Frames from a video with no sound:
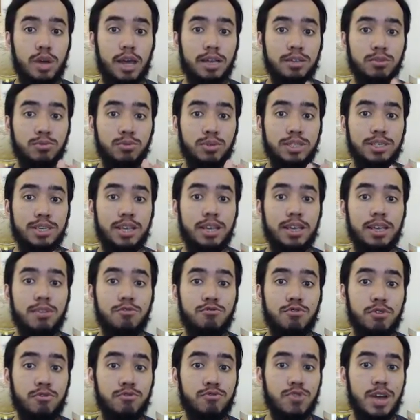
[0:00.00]
as we say, it
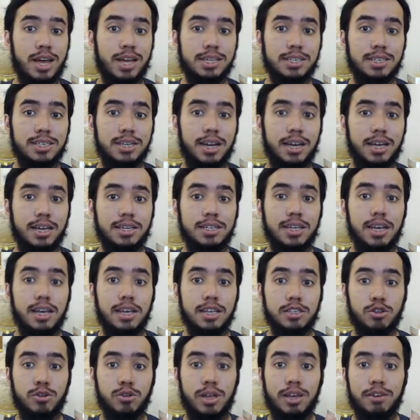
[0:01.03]
refracts light,
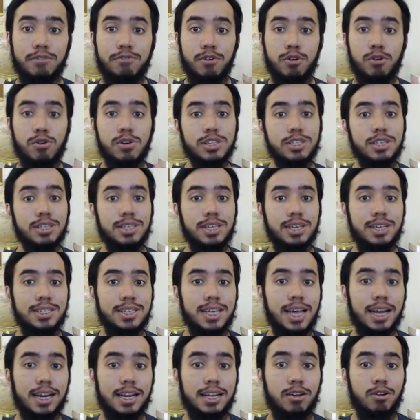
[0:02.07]
so that it focuses
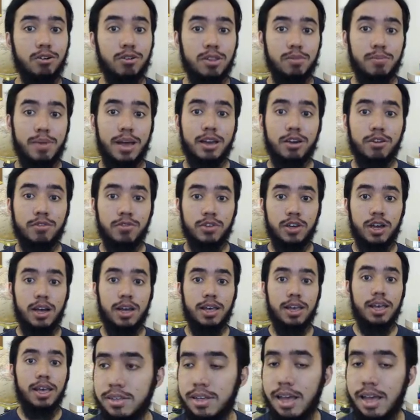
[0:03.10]
exactly on the back of your eye,